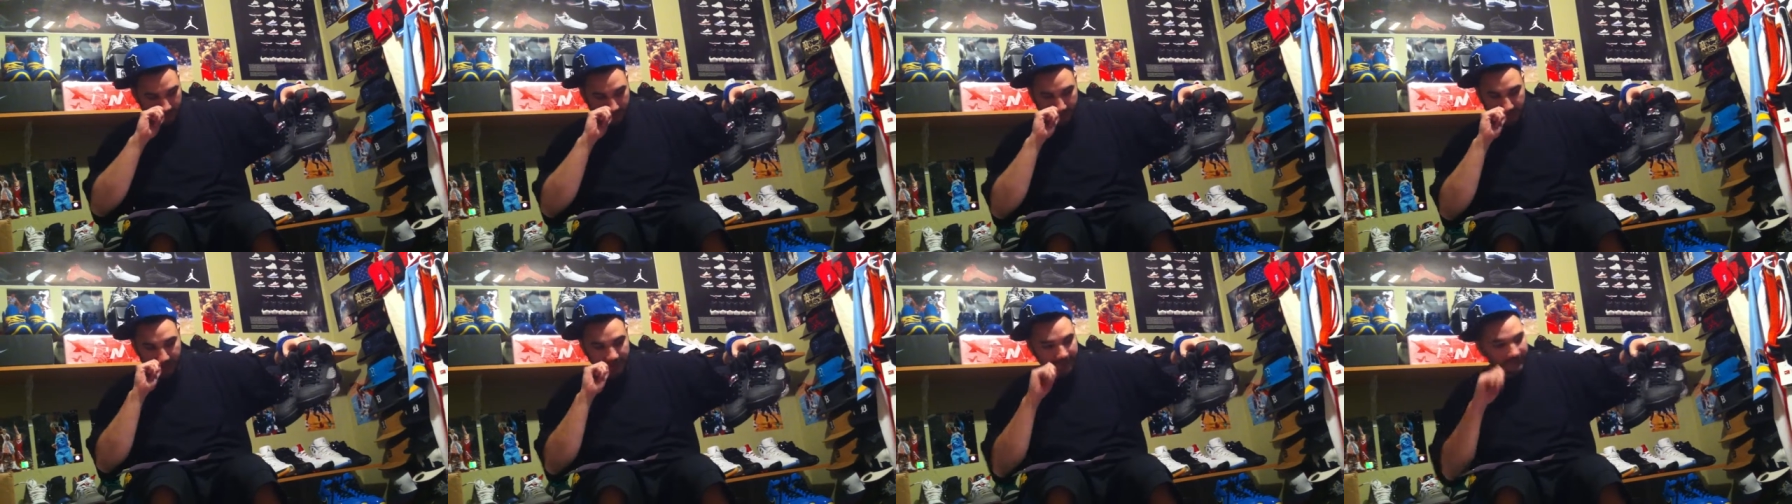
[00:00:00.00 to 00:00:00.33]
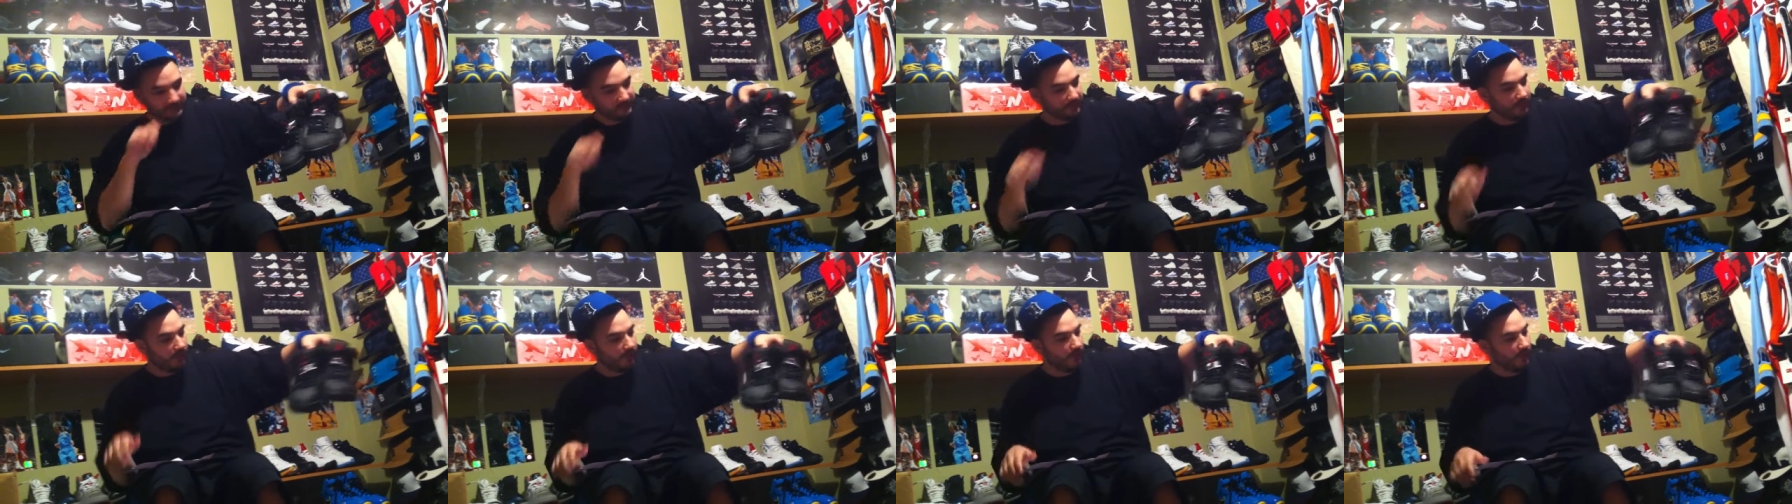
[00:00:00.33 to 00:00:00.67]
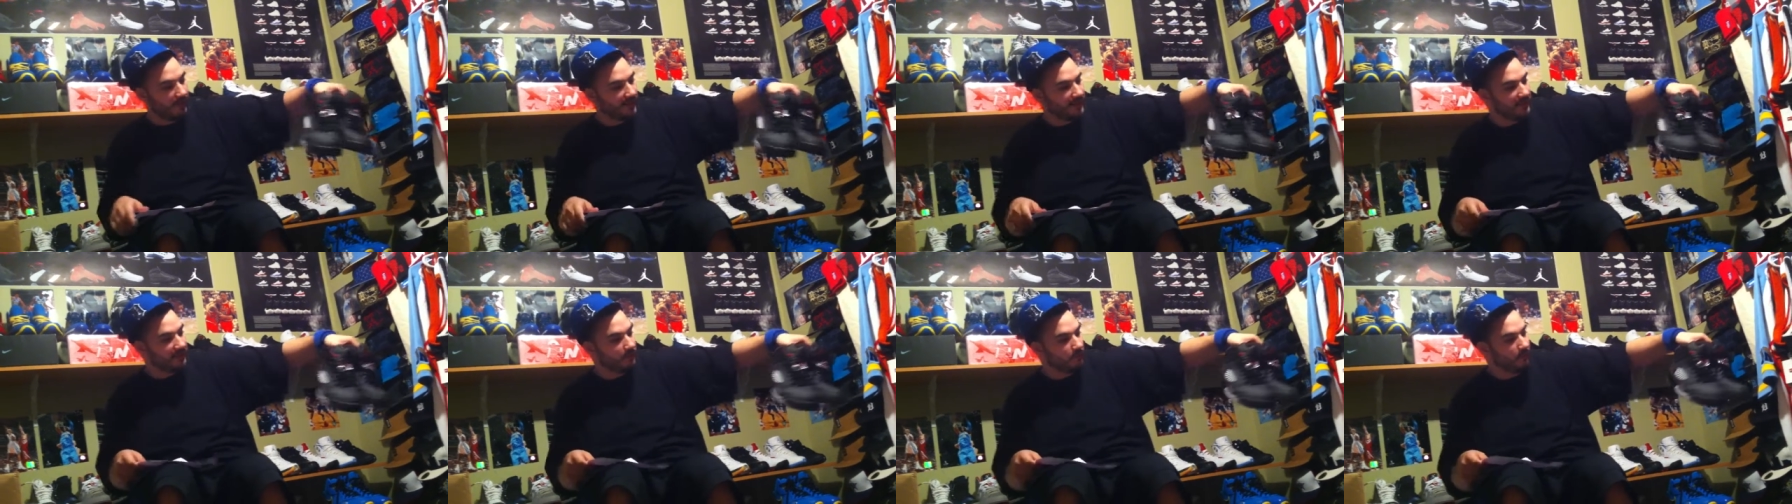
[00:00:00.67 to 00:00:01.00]
All right, so
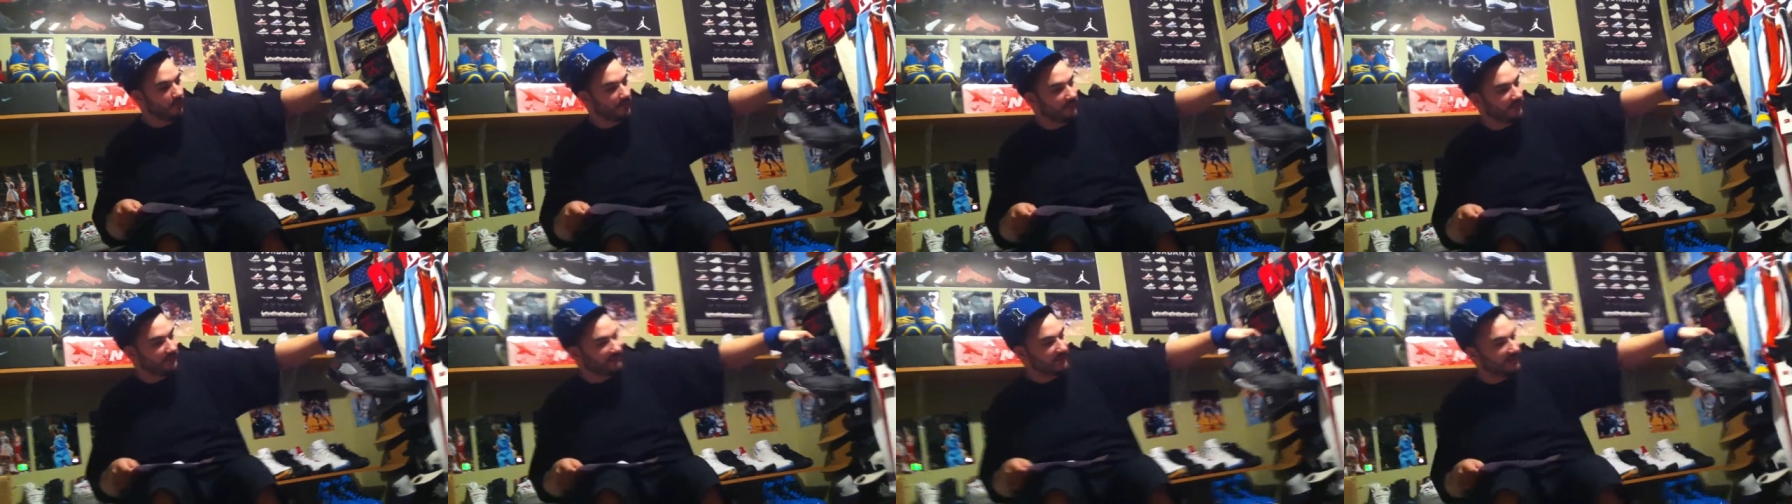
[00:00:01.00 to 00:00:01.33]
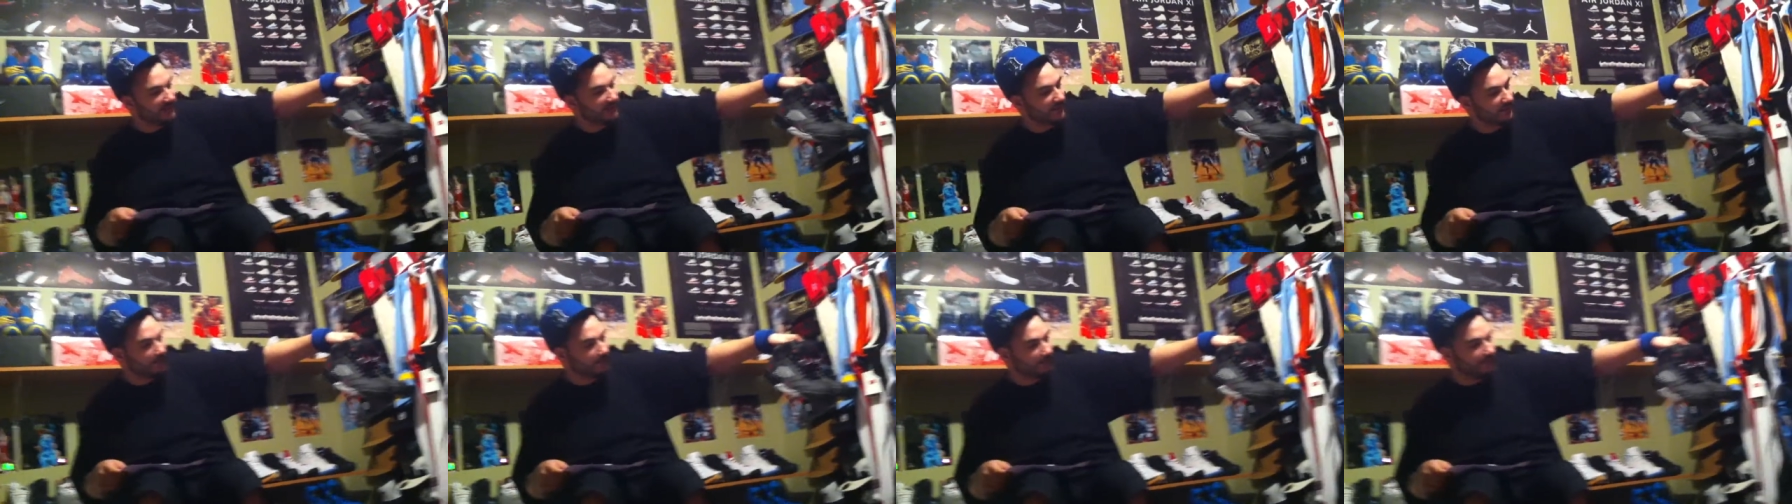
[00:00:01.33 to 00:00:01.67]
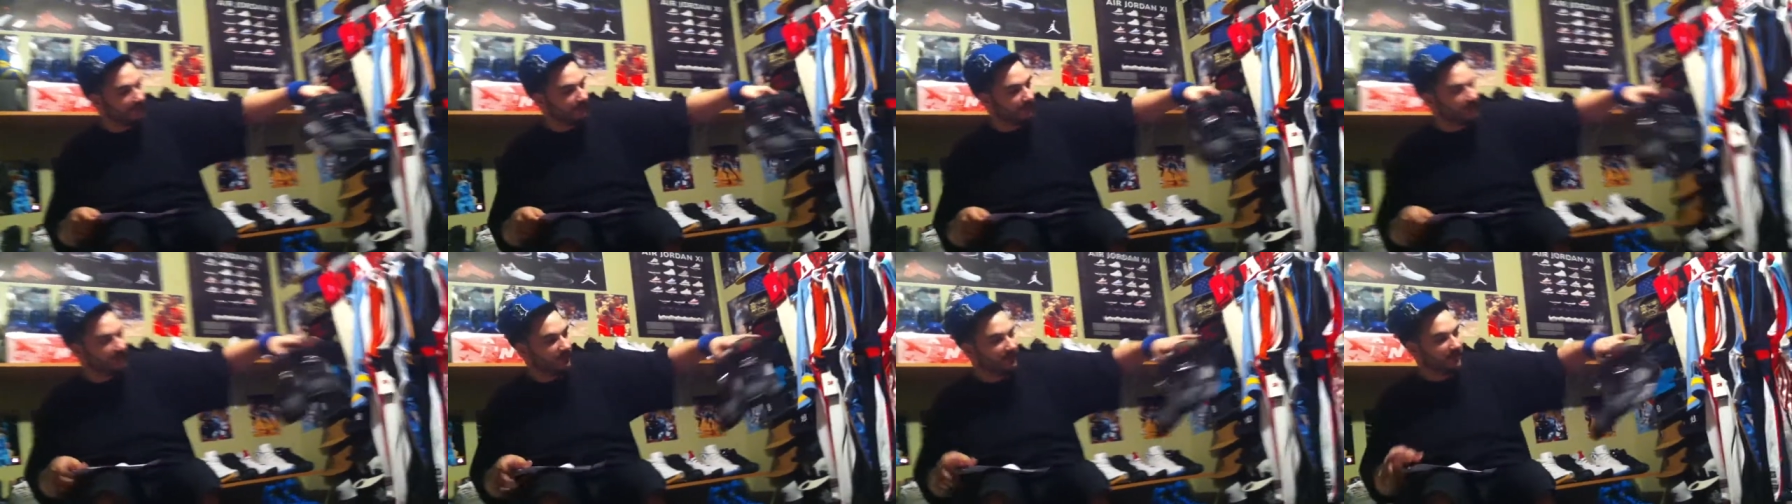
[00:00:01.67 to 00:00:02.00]
I didn't want to say they
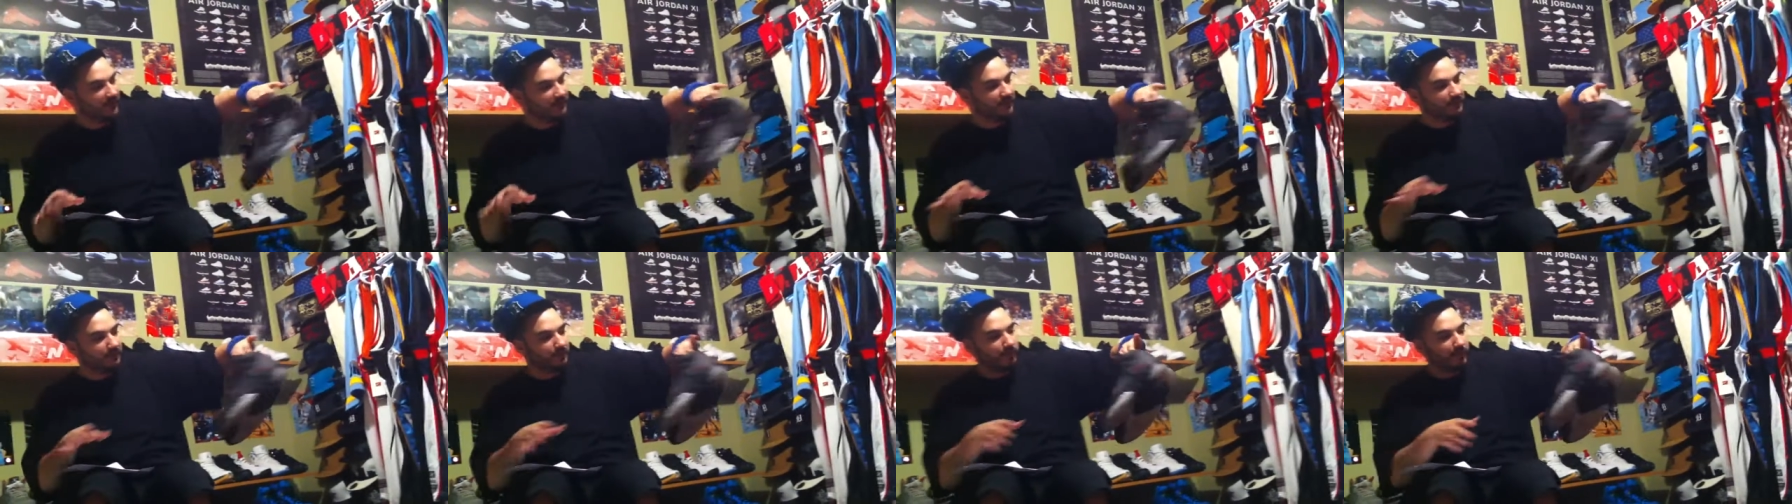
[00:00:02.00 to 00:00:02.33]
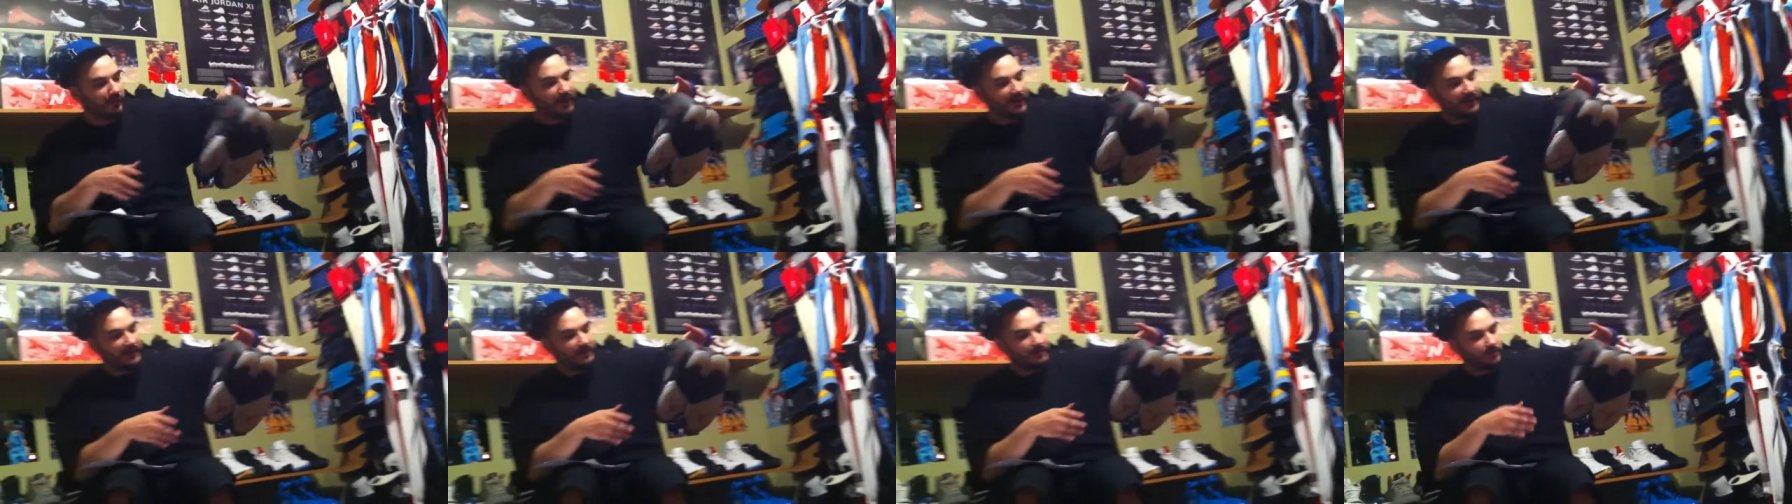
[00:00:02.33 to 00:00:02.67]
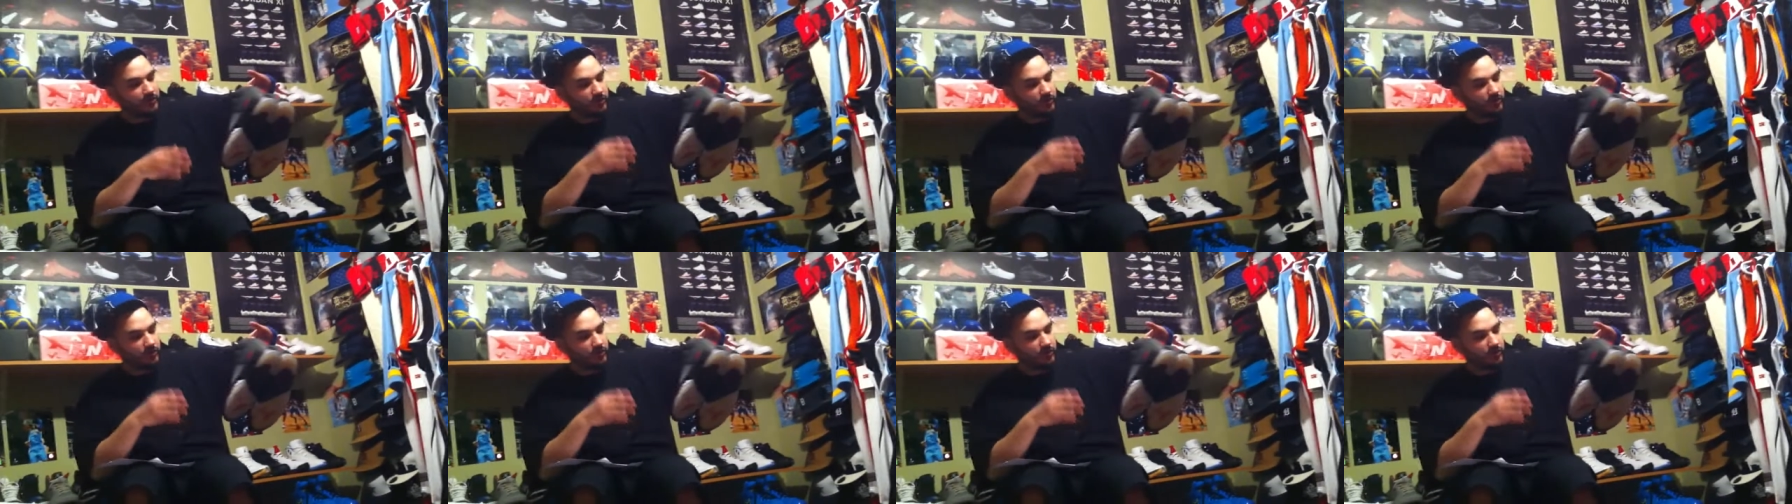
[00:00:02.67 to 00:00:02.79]
were brand